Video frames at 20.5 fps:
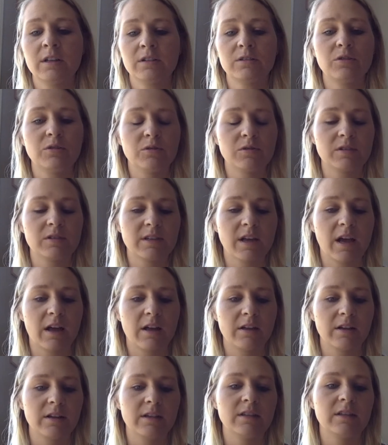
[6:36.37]
tuna
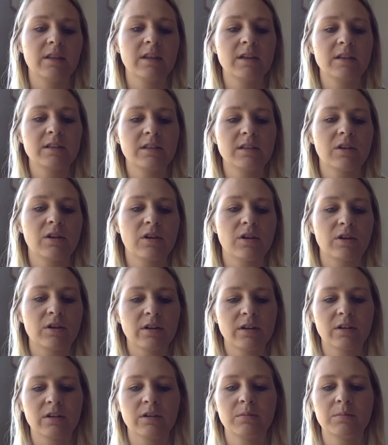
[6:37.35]
salad, things that
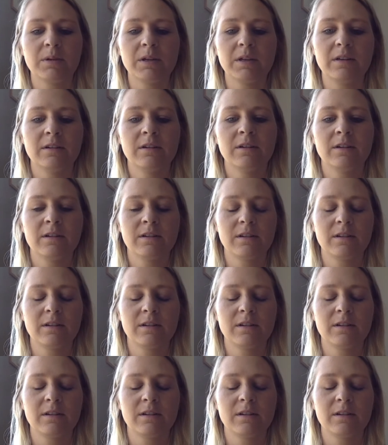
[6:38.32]
aren't going to be